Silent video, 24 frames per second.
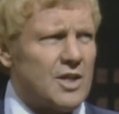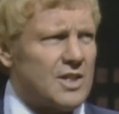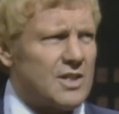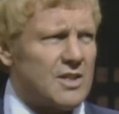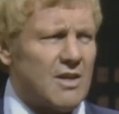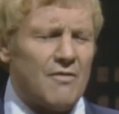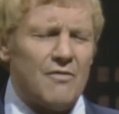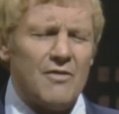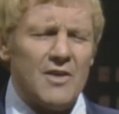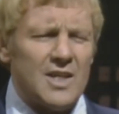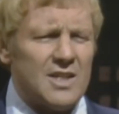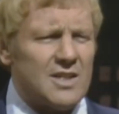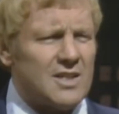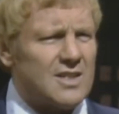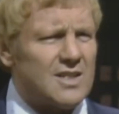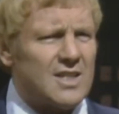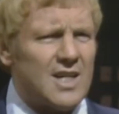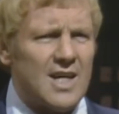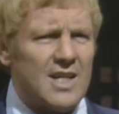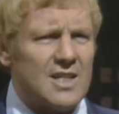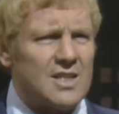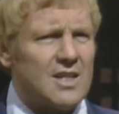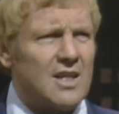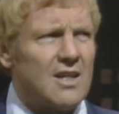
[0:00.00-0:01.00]
is a
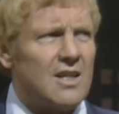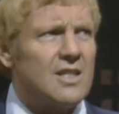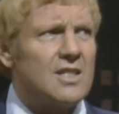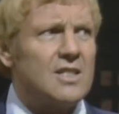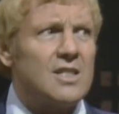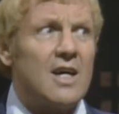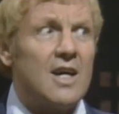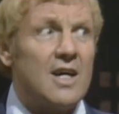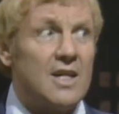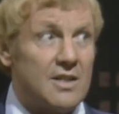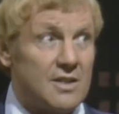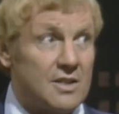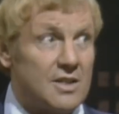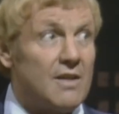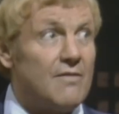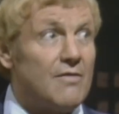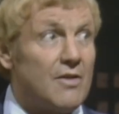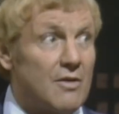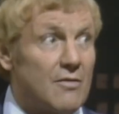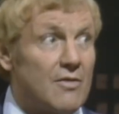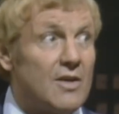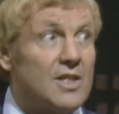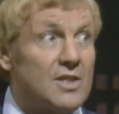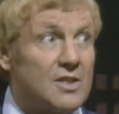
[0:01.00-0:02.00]
fantastically
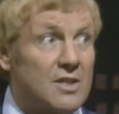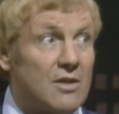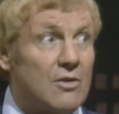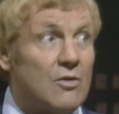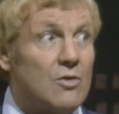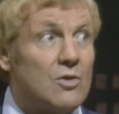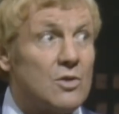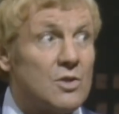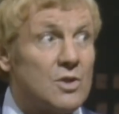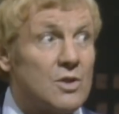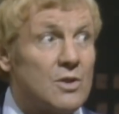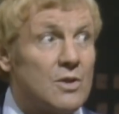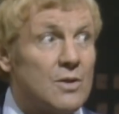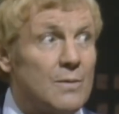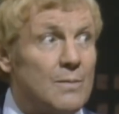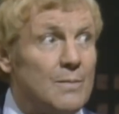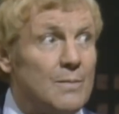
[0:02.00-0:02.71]
scientific wrestler, also.